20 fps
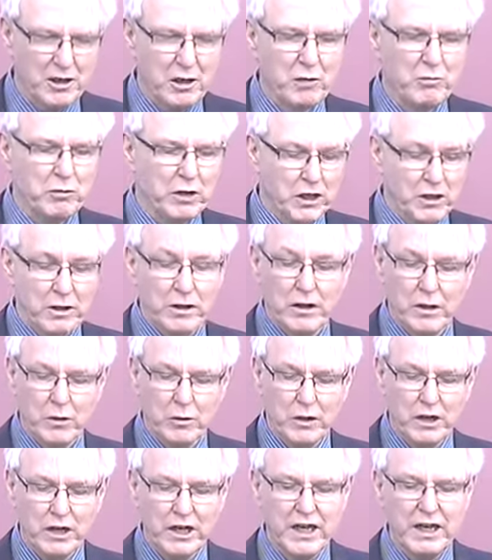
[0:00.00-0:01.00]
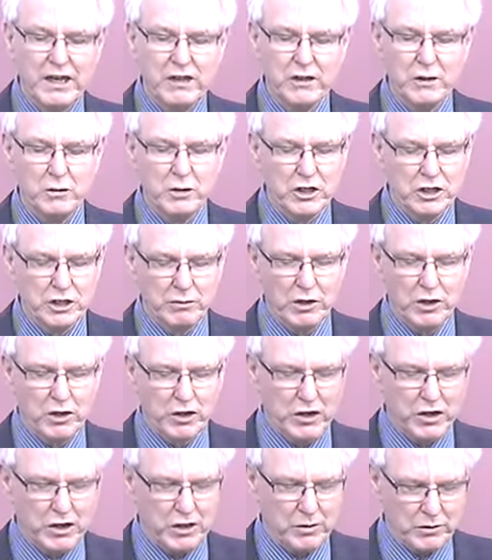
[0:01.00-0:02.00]
But we're here to worship
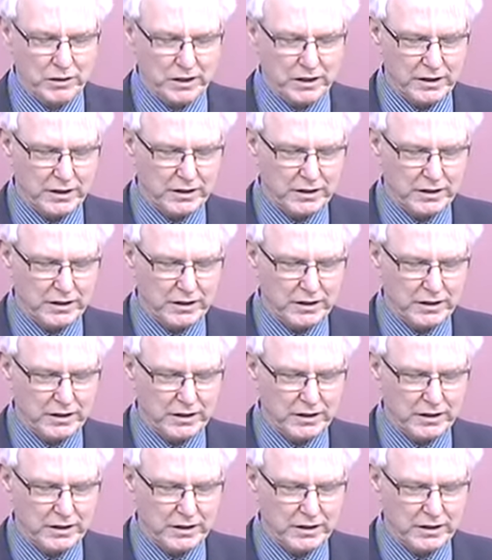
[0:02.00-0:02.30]
God, aren't we?